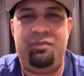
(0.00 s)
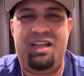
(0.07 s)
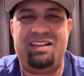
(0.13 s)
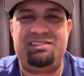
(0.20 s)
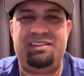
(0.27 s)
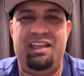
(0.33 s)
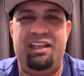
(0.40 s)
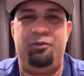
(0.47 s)
I
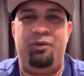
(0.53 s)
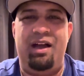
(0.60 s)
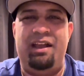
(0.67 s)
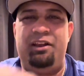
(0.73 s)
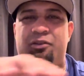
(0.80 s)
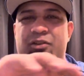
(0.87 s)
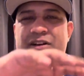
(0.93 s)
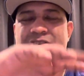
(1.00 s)
stayed right
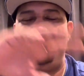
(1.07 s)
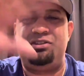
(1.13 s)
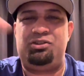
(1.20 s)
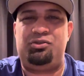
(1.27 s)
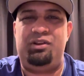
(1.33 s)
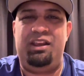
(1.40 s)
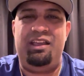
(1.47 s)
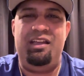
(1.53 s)
across the
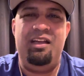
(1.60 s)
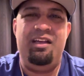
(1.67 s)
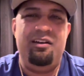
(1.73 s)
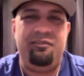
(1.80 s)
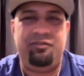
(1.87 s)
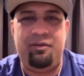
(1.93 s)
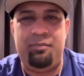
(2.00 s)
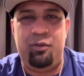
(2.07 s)
street
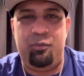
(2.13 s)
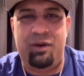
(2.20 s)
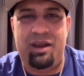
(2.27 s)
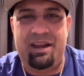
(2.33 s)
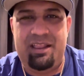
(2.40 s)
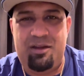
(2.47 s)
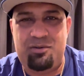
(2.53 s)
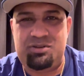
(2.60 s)
from the
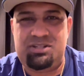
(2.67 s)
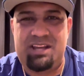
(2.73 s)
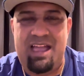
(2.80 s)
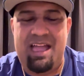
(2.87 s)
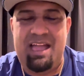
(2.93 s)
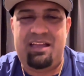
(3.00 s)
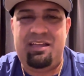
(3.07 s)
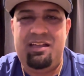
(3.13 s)
Radio
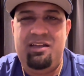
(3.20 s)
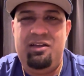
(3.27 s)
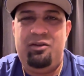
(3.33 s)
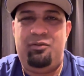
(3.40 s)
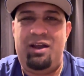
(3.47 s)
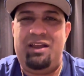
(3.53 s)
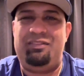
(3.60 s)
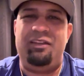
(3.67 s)
Shack,
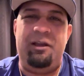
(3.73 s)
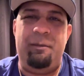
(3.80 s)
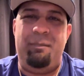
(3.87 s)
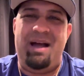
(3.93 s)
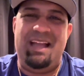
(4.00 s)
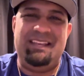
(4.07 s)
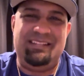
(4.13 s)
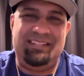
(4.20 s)
right there
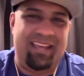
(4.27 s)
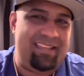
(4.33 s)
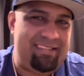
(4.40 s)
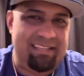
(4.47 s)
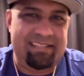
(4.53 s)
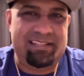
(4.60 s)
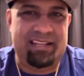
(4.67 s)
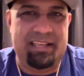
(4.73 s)
by
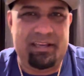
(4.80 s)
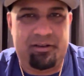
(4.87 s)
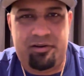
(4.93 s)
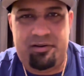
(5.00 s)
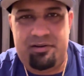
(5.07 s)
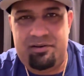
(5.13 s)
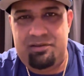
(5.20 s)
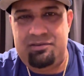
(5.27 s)
Jesse's Liquor.